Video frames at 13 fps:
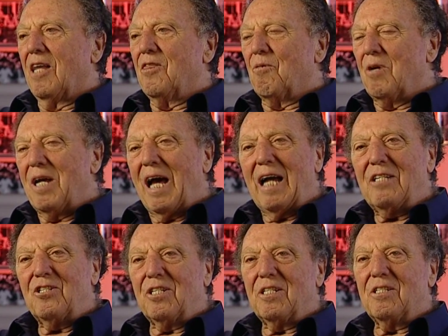And the
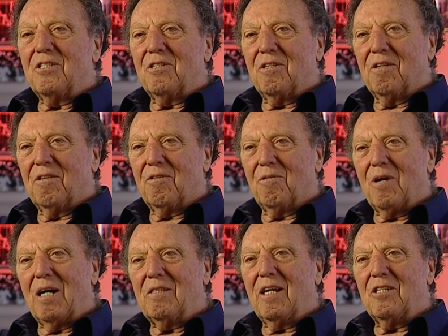reactions
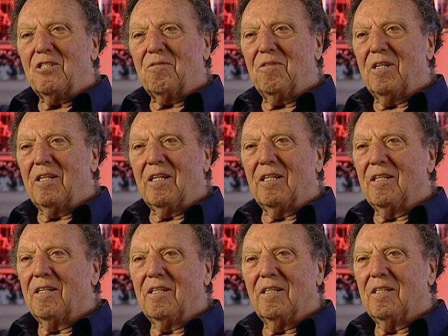throughout that
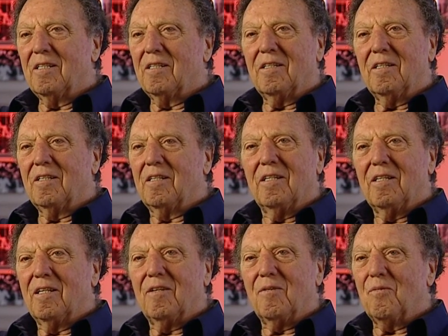screening
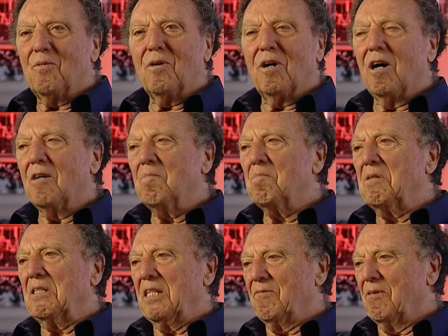were
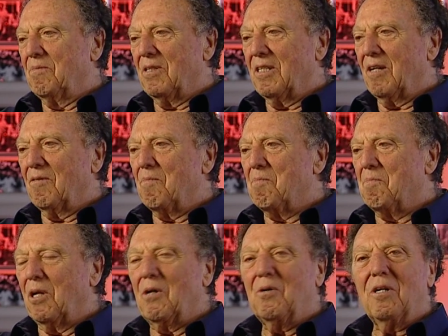unbelievable. They were
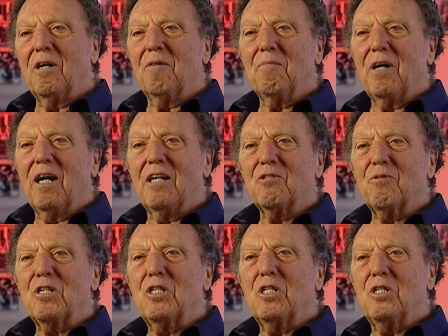blowing our
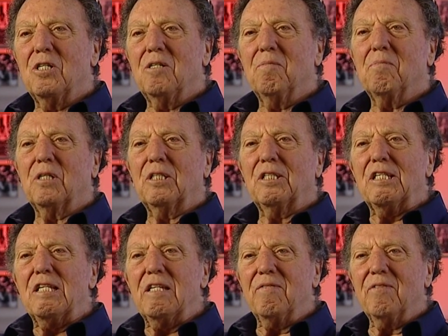minds. We couldn't
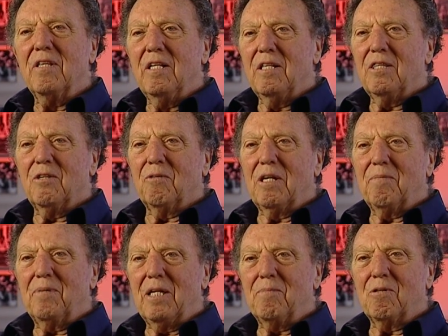believe the
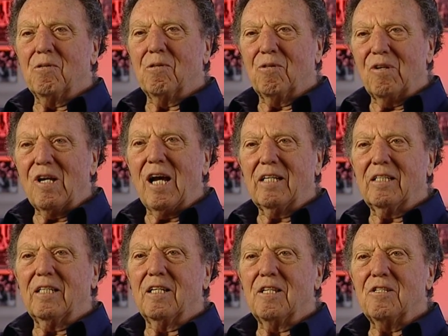way people were
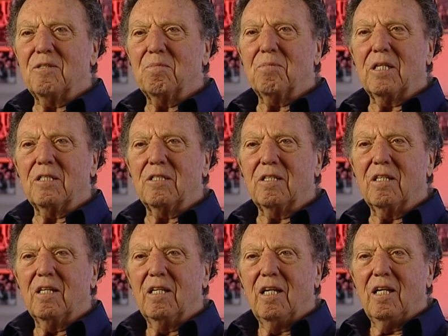reacting to this picture.